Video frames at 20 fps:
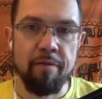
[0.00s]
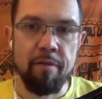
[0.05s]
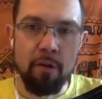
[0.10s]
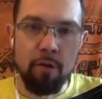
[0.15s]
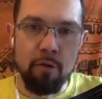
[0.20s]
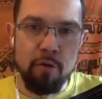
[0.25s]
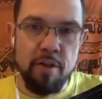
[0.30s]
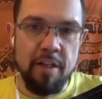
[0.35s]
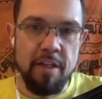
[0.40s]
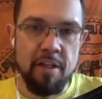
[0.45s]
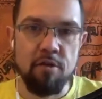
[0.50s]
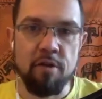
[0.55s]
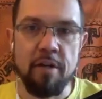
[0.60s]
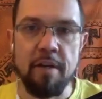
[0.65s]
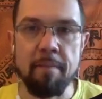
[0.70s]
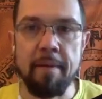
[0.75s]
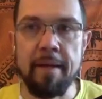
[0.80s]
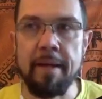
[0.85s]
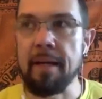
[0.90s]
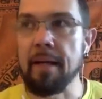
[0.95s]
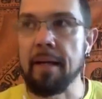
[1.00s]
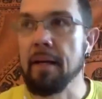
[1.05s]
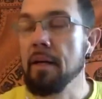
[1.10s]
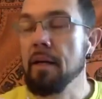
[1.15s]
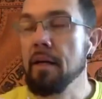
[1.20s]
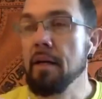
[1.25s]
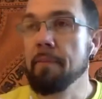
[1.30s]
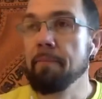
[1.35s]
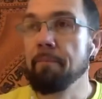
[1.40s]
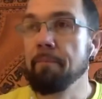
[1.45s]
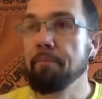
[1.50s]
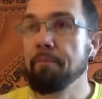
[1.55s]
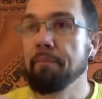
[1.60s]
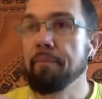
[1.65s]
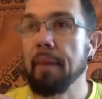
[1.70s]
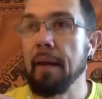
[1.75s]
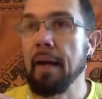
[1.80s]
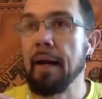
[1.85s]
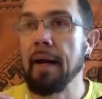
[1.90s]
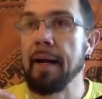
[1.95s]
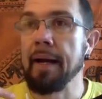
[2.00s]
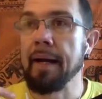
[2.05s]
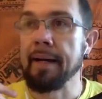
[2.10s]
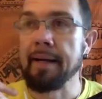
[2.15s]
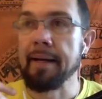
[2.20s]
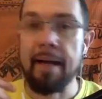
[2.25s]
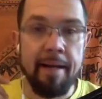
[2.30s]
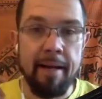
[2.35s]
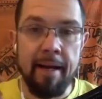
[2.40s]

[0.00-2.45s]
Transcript: lucid dreaming and,